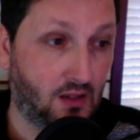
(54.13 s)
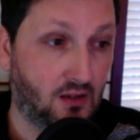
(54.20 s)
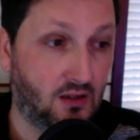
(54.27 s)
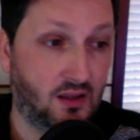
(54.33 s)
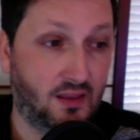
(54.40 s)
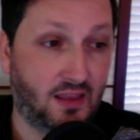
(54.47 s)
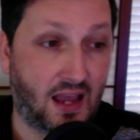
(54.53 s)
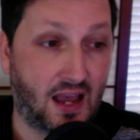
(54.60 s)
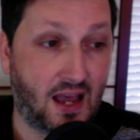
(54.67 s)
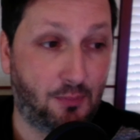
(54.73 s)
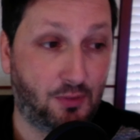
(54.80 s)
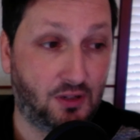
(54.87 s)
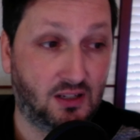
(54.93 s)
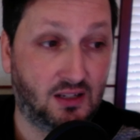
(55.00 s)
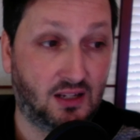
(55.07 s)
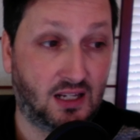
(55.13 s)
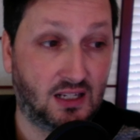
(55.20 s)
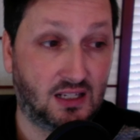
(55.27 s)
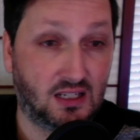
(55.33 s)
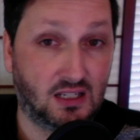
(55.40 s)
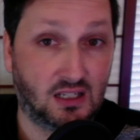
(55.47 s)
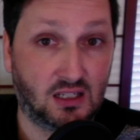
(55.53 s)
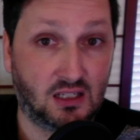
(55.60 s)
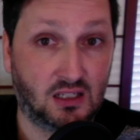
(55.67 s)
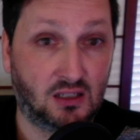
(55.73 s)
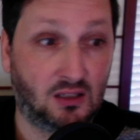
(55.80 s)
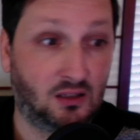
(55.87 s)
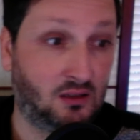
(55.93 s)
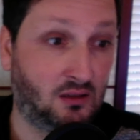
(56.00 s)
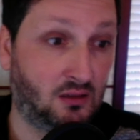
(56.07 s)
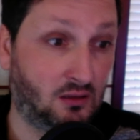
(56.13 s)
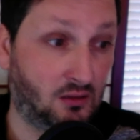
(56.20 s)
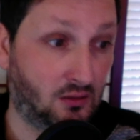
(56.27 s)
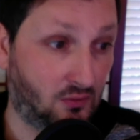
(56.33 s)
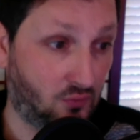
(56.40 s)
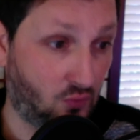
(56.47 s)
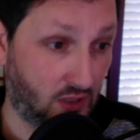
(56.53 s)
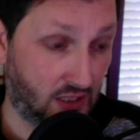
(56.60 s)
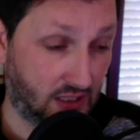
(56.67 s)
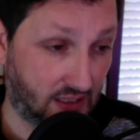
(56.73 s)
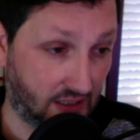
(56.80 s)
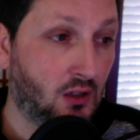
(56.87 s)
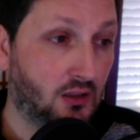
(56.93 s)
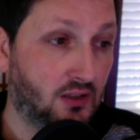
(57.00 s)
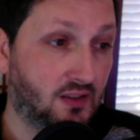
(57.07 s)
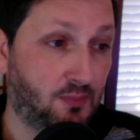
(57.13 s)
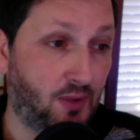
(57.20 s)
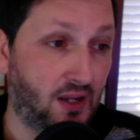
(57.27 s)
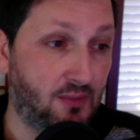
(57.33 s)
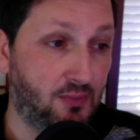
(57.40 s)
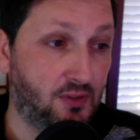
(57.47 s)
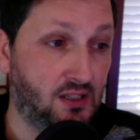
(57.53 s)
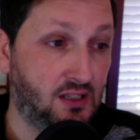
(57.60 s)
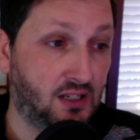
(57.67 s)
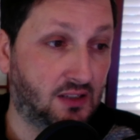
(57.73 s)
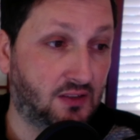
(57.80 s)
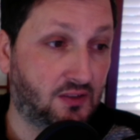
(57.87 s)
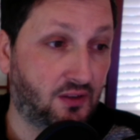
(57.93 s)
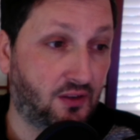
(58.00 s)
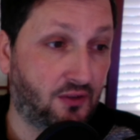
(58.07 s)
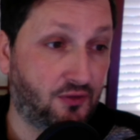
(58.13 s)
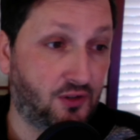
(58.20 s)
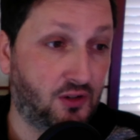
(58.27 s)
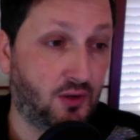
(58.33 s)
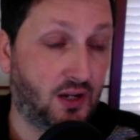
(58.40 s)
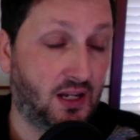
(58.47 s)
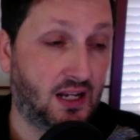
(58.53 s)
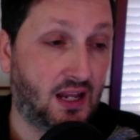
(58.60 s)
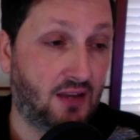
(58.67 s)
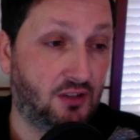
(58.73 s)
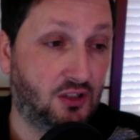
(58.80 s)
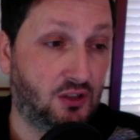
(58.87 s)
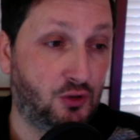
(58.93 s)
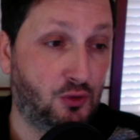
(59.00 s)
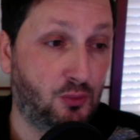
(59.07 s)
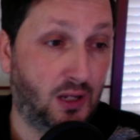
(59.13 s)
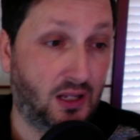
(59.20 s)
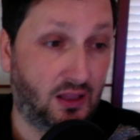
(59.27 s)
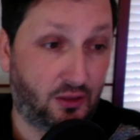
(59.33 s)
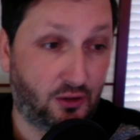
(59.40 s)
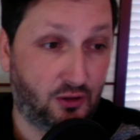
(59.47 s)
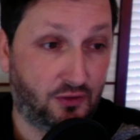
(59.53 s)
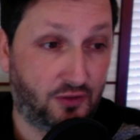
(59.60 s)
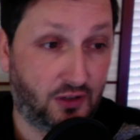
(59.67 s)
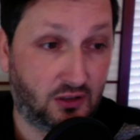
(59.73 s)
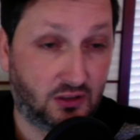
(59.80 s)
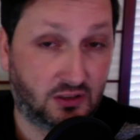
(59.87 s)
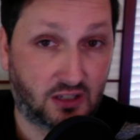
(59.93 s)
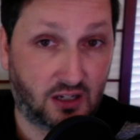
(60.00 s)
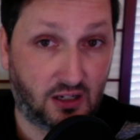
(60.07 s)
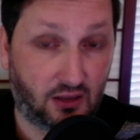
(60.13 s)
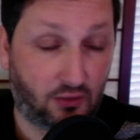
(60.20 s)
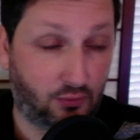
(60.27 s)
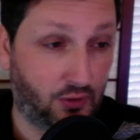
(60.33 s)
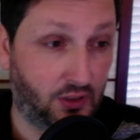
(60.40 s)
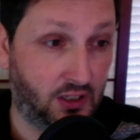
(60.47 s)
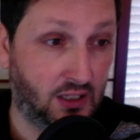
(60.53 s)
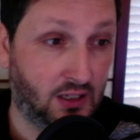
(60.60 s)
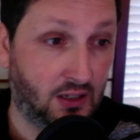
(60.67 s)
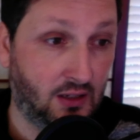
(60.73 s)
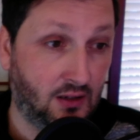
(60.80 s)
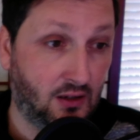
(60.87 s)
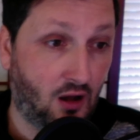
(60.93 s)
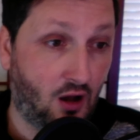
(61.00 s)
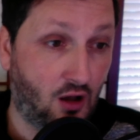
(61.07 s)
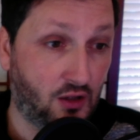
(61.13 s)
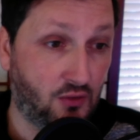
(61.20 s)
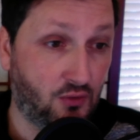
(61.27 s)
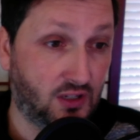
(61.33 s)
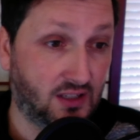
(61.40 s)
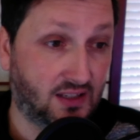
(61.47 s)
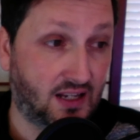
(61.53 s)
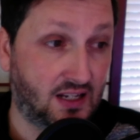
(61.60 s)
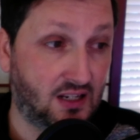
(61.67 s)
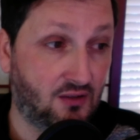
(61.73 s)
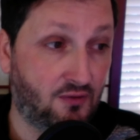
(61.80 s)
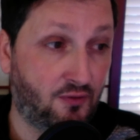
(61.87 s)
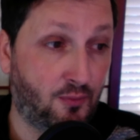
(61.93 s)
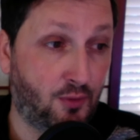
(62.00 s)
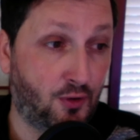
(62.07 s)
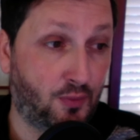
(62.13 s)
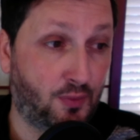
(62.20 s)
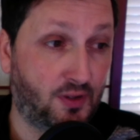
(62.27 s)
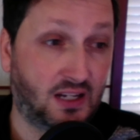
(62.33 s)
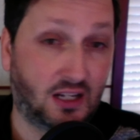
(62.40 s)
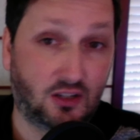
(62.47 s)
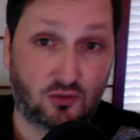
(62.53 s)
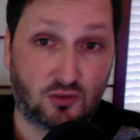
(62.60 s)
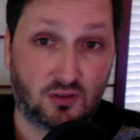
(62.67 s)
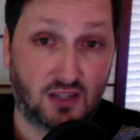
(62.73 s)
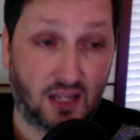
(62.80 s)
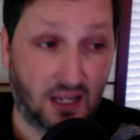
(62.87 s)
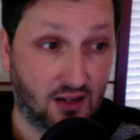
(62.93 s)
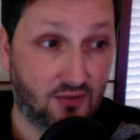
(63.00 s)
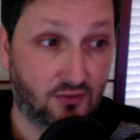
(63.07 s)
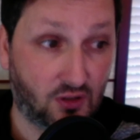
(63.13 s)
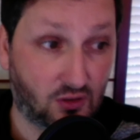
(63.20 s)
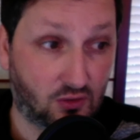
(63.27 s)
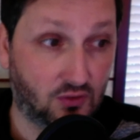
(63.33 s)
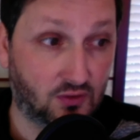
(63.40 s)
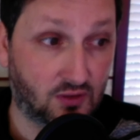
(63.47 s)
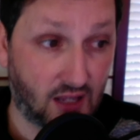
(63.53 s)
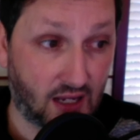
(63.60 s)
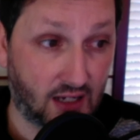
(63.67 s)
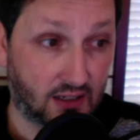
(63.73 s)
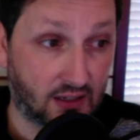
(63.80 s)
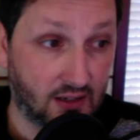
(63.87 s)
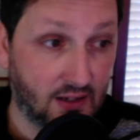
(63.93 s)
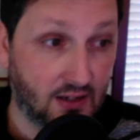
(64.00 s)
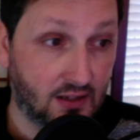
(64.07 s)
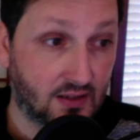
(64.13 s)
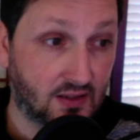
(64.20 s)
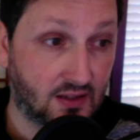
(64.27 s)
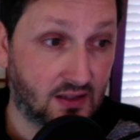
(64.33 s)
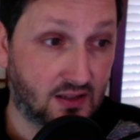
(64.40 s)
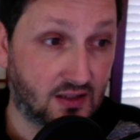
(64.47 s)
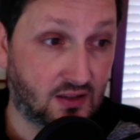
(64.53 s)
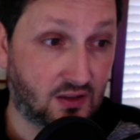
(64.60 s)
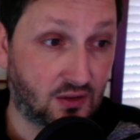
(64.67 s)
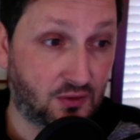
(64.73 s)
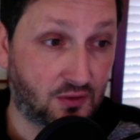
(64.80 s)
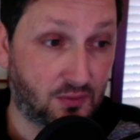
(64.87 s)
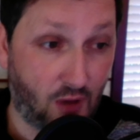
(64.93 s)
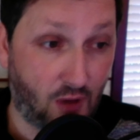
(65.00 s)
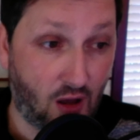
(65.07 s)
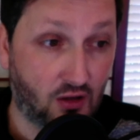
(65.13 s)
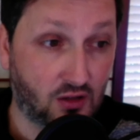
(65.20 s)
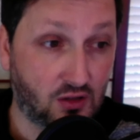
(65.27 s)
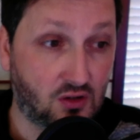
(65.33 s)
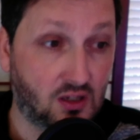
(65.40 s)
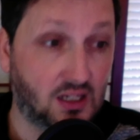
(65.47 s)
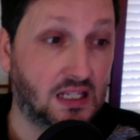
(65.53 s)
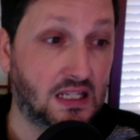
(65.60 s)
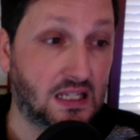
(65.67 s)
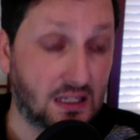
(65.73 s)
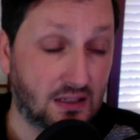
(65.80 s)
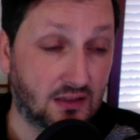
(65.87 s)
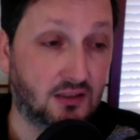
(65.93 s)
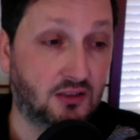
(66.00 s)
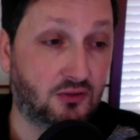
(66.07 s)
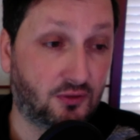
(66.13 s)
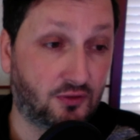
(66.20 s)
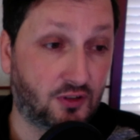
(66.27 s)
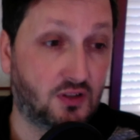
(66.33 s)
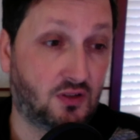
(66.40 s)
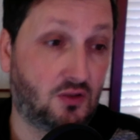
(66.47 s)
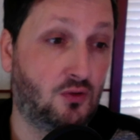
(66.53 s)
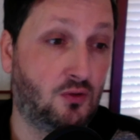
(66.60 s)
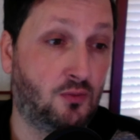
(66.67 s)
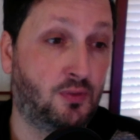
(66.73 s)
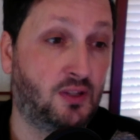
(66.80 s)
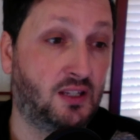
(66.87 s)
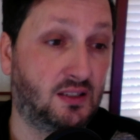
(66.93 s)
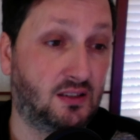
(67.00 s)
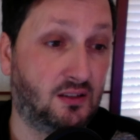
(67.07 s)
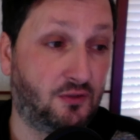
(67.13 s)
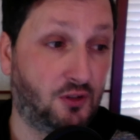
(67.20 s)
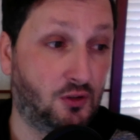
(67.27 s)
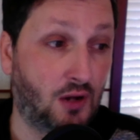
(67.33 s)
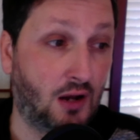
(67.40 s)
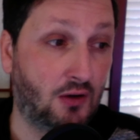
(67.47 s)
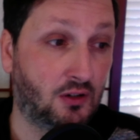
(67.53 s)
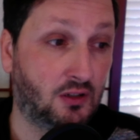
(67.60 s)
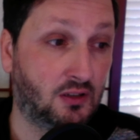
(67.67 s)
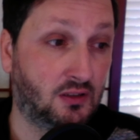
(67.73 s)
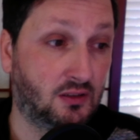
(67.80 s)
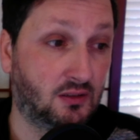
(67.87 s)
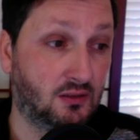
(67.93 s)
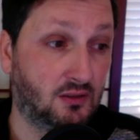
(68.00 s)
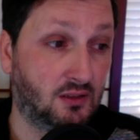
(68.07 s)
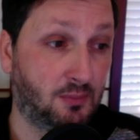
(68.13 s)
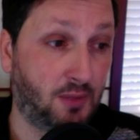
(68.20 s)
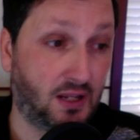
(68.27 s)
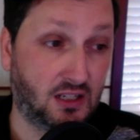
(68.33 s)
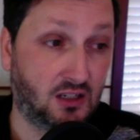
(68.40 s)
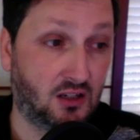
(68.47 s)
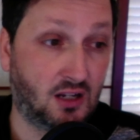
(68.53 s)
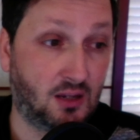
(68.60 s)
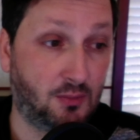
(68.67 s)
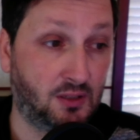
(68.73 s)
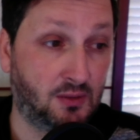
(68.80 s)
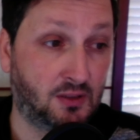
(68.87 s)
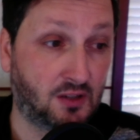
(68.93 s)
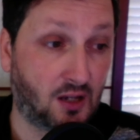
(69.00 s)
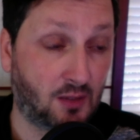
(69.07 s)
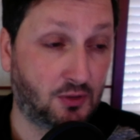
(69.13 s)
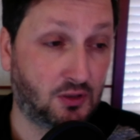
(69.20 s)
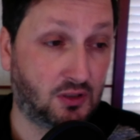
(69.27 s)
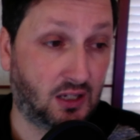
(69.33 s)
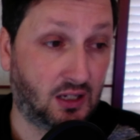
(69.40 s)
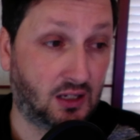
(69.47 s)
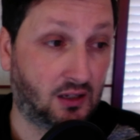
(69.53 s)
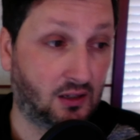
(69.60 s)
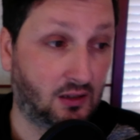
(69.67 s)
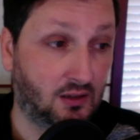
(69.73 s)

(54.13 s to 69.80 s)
And that happened in 1926. Despite being next to the freeway and having two main thoroughfares cutting through it, Hollywood is ideal for both pedestrians and vehicles alike. Since it's so small, you can easily traverse the whole place in a few hours, depending on how many stops you take.